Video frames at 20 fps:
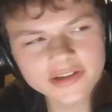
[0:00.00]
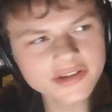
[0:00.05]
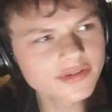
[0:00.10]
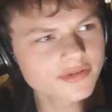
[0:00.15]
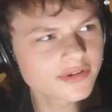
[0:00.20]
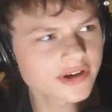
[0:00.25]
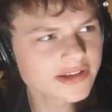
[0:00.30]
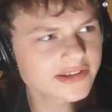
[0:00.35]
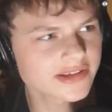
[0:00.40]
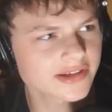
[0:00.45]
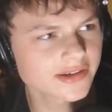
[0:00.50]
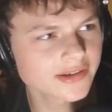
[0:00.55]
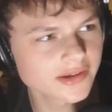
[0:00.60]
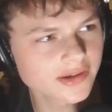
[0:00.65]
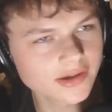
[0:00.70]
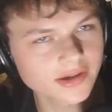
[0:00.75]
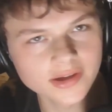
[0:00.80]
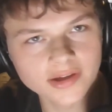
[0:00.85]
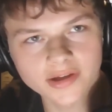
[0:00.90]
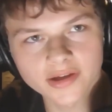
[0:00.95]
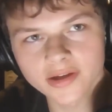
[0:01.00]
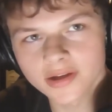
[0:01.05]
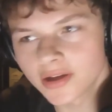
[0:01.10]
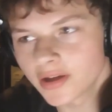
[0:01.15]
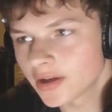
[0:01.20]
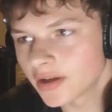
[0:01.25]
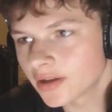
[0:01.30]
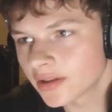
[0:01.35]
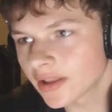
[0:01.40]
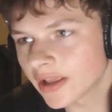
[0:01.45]
Are you crazy?
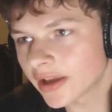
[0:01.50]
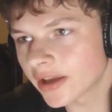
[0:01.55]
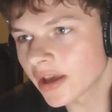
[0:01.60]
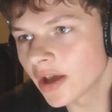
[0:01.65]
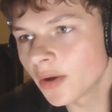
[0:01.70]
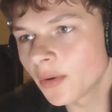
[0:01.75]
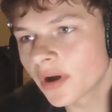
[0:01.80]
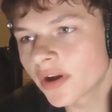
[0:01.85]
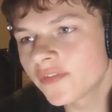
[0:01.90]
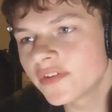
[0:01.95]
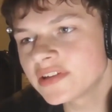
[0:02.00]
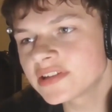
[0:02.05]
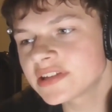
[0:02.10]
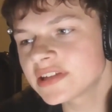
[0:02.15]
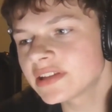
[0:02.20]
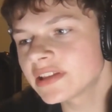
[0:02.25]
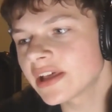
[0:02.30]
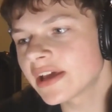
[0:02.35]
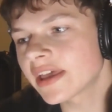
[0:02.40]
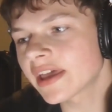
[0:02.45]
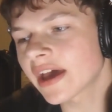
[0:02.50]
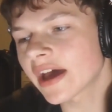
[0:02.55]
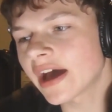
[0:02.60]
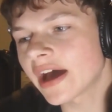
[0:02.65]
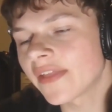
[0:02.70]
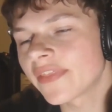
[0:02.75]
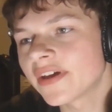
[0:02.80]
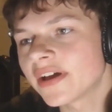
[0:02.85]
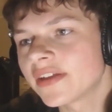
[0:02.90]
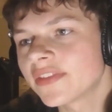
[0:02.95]
Like, whenever you see, like,
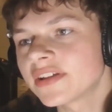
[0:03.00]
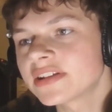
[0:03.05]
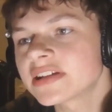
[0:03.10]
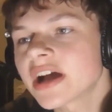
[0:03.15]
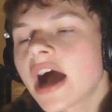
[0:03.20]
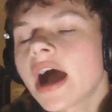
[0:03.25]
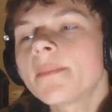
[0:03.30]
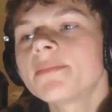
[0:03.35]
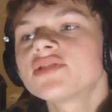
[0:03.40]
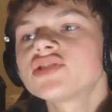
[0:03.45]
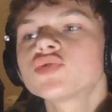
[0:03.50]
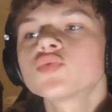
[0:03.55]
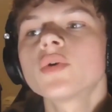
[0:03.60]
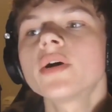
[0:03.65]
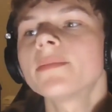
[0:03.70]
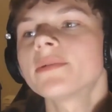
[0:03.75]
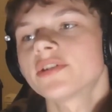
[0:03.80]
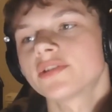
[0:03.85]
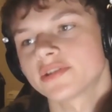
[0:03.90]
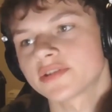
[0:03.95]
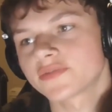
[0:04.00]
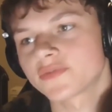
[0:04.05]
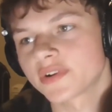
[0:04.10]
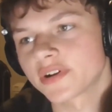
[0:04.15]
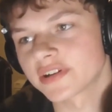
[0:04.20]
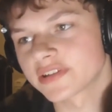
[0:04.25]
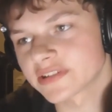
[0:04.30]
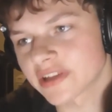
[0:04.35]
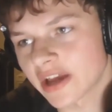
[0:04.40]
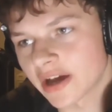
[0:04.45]
the top swimmers, for
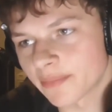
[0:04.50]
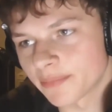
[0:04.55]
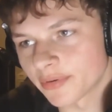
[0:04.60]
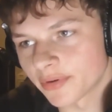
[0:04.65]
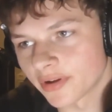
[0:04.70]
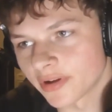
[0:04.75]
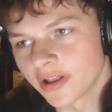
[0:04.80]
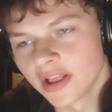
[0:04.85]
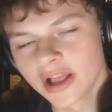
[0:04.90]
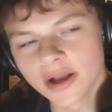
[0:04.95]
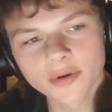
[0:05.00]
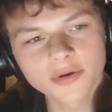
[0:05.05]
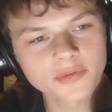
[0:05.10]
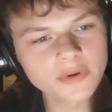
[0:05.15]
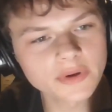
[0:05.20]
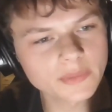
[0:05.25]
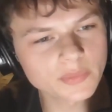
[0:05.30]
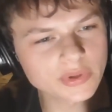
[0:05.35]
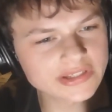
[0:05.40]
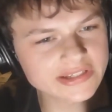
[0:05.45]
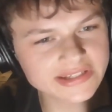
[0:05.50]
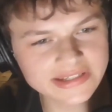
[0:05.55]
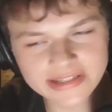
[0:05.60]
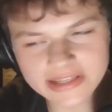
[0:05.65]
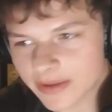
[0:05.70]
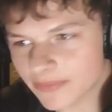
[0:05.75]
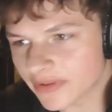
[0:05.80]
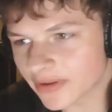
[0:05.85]
example, what's his name?